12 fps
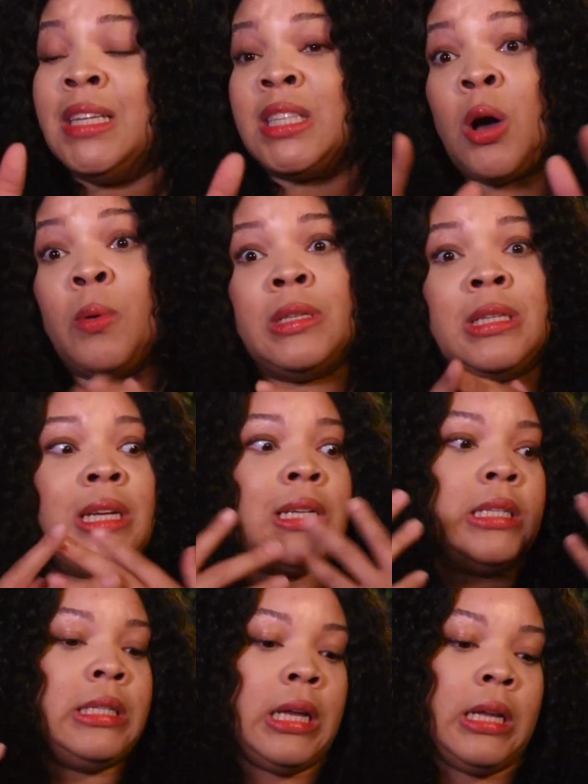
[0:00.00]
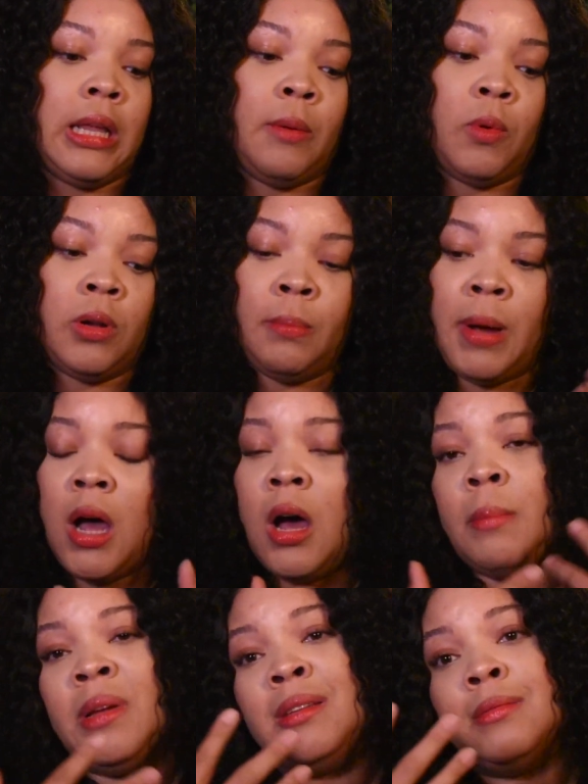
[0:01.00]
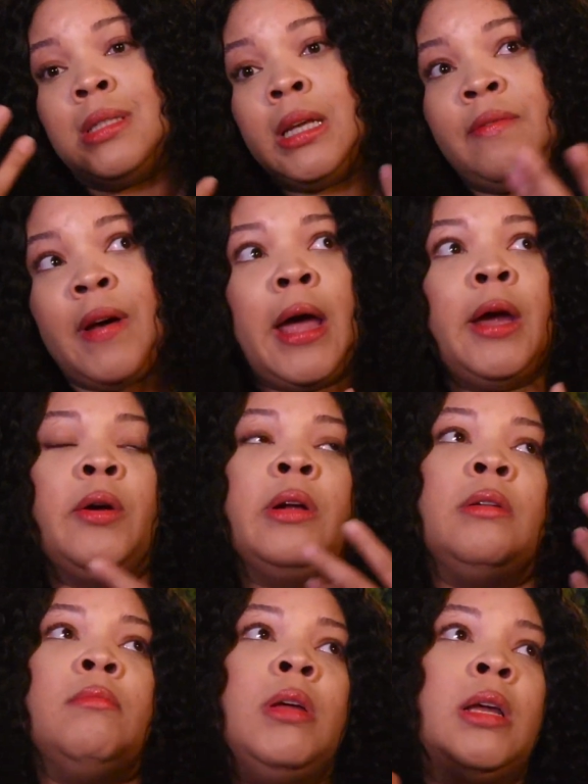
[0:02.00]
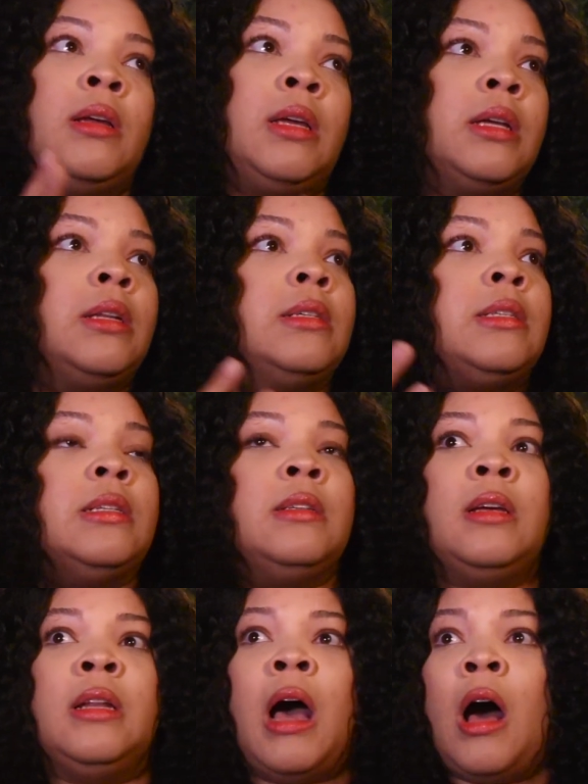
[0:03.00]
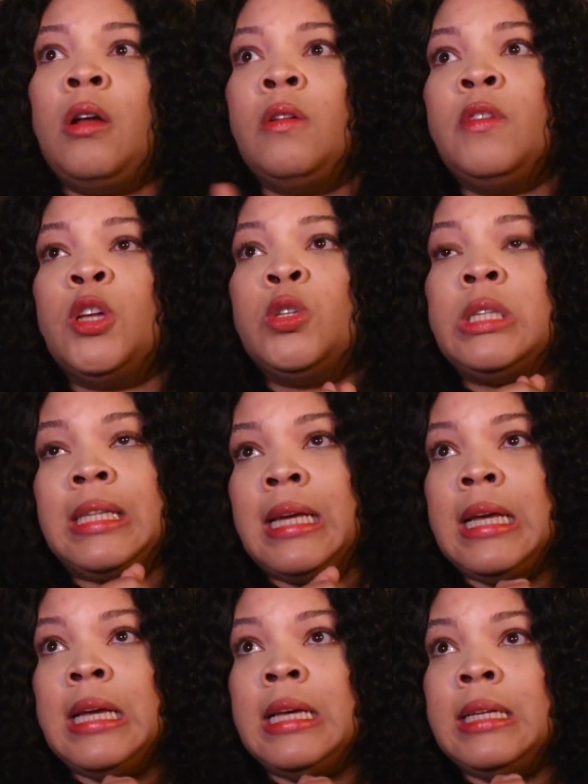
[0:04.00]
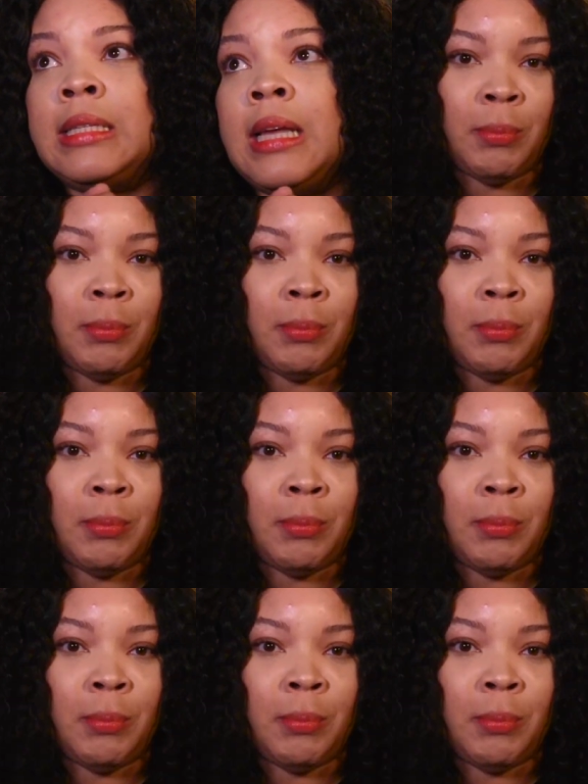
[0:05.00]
it's always a jealousy thing. They want to bomb and set fire and kill us and all of those things.